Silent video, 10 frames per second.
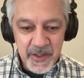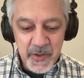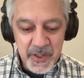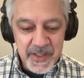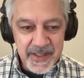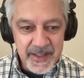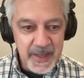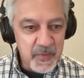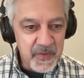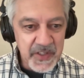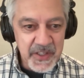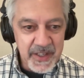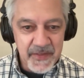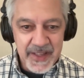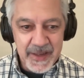just in time
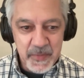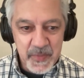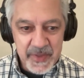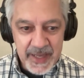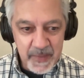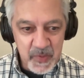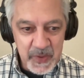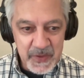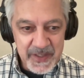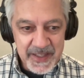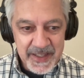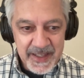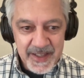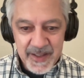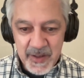provisioning of that capability
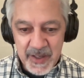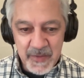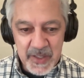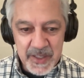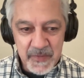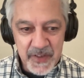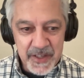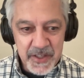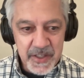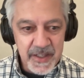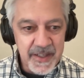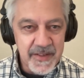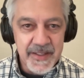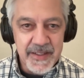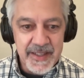once I'm finished,
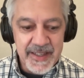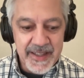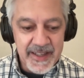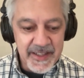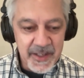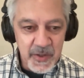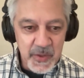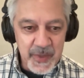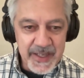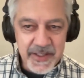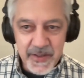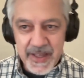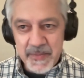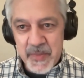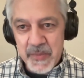and then it goes away. So
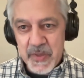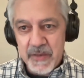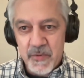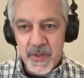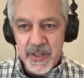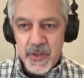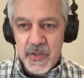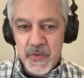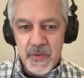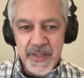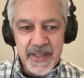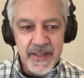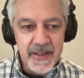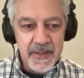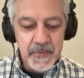that might be really useful in
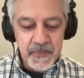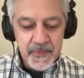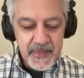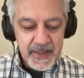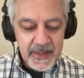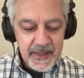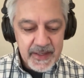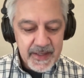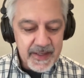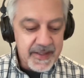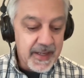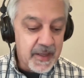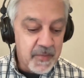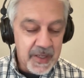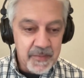say
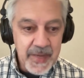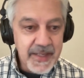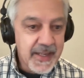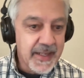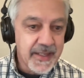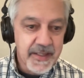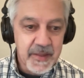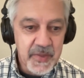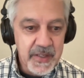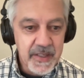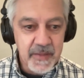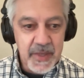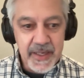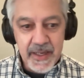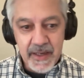I'm maintaining some system.
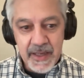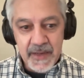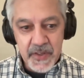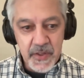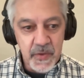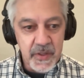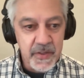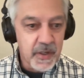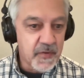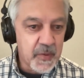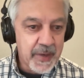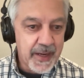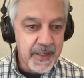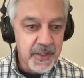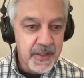I have to do a software
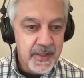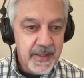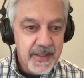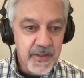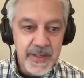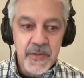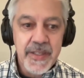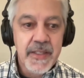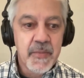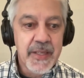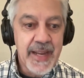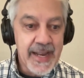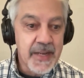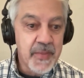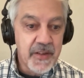patch, so I don't need to be
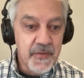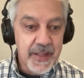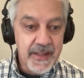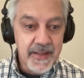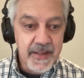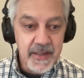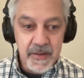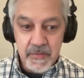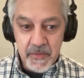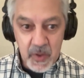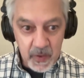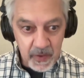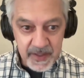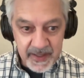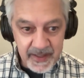admin for that system all
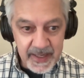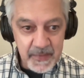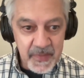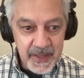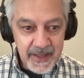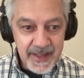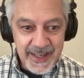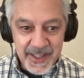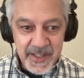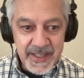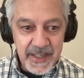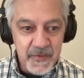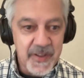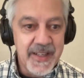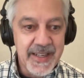the time. I just need it
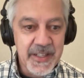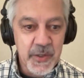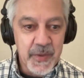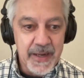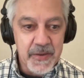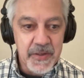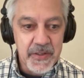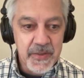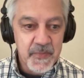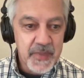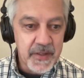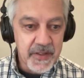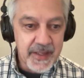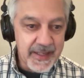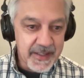for the next 2 hours.
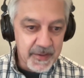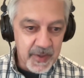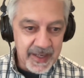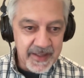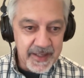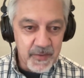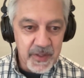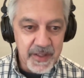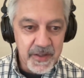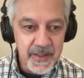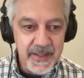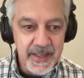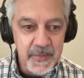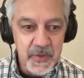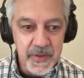So that's, I think, a really good
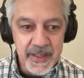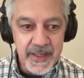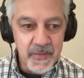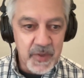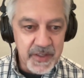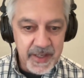example. And then once